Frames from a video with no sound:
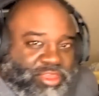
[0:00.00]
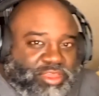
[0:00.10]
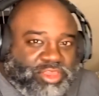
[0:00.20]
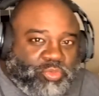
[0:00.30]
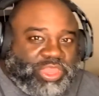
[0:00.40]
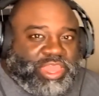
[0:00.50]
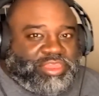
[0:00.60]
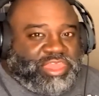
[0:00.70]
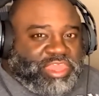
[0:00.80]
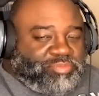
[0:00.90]
Do we get to
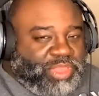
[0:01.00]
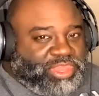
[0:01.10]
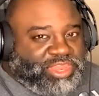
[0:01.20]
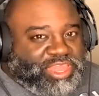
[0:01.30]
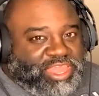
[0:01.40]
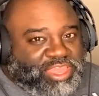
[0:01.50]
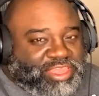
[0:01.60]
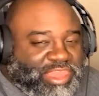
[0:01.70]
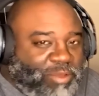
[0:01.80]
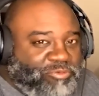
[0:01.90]
see his mullet again?
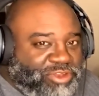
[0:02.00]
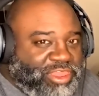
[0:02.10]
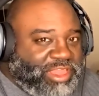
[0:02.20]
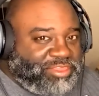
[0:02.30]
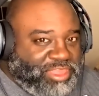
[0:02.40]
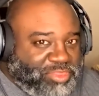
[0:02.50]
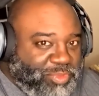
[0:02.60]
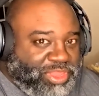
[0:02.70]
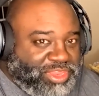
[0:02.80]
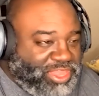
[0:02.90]
Because I would really like to see his
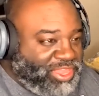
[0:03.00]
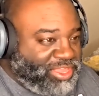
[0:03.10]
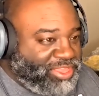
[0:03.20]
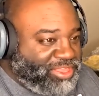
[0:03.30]
mullet again.